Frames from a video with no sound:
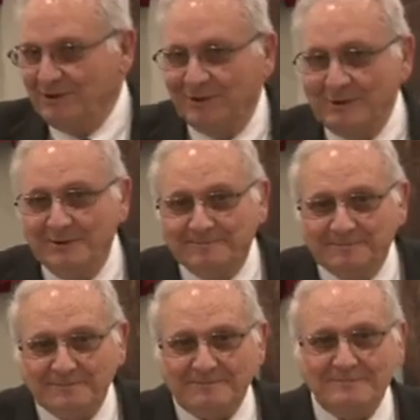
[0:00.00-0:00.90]
you know, and you
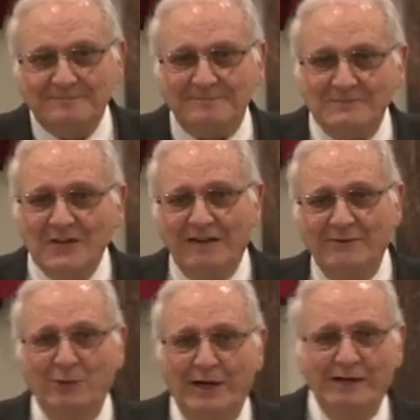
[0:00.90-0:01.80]

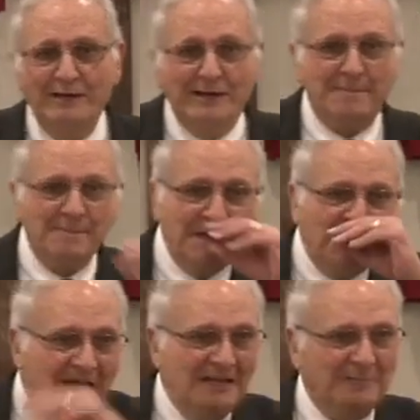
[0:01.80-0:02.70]
have no idea.
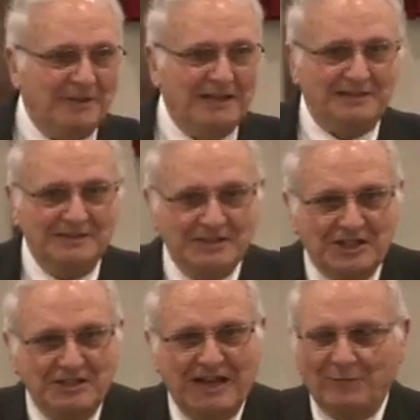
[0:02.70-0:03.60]
But that,
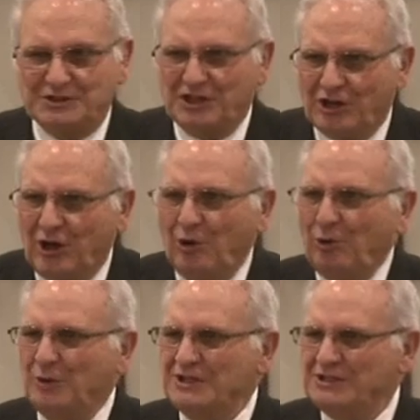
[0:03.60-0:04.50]
that was the
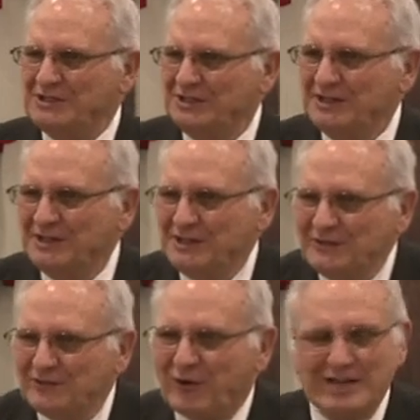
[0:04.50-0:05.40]
coldest,
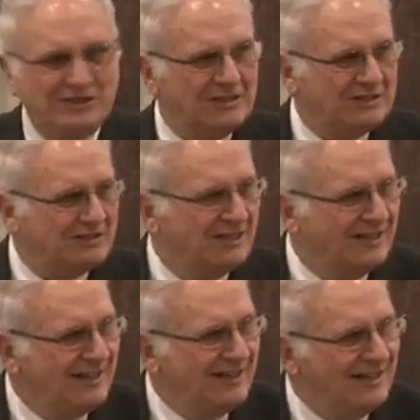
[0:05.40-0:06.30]
freshest,
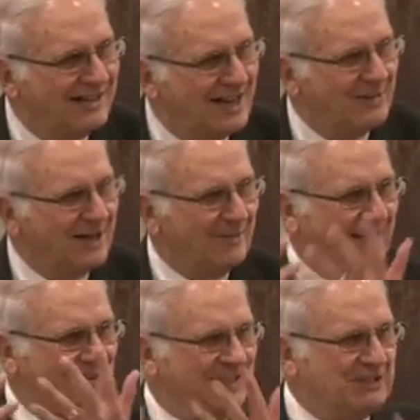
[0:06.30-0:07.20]
coming up
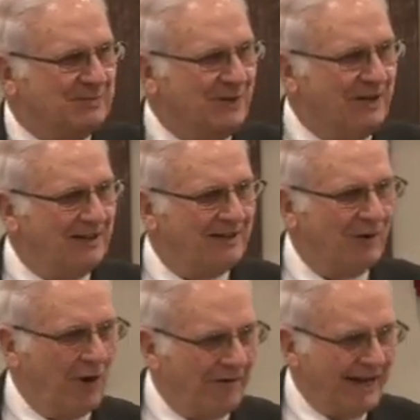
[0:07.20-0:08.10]
out of that spring. The
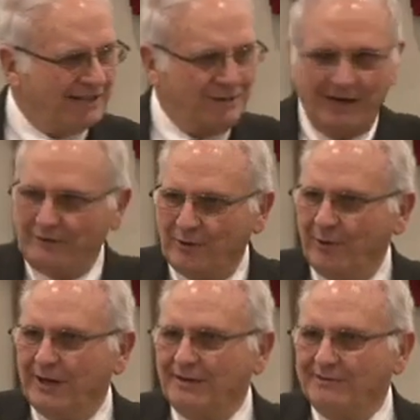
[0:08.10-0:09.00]
crawdads were
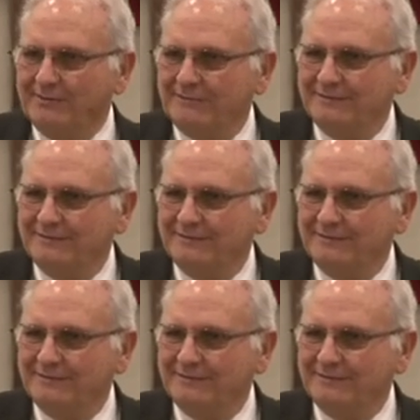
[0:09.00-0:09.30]
everywhere.